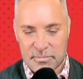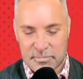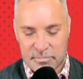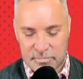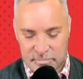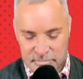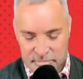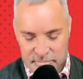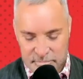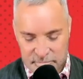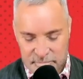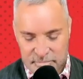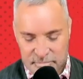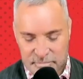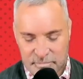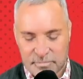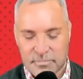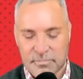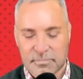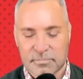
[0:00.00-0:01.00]

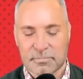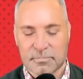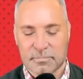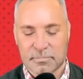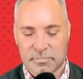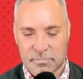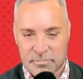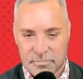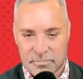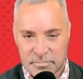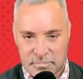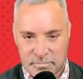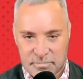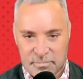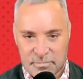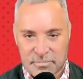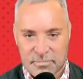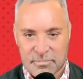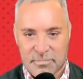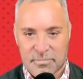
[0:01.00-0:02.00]

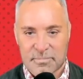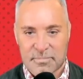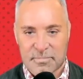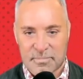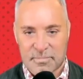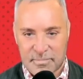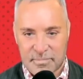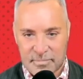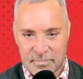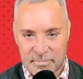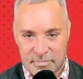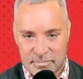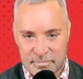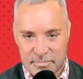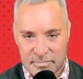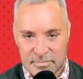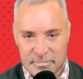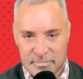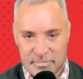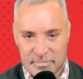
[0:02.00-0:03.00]

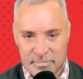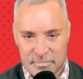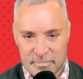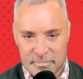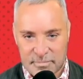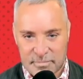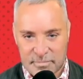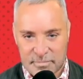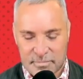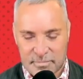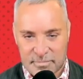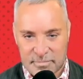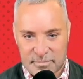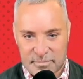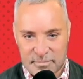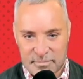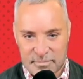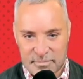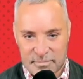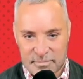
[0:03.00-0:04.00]

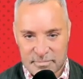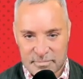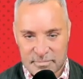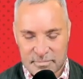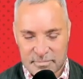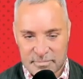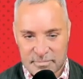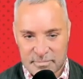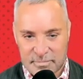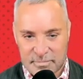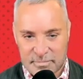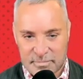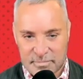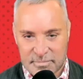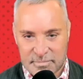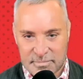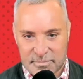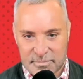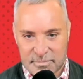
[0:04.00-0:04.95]
(silent)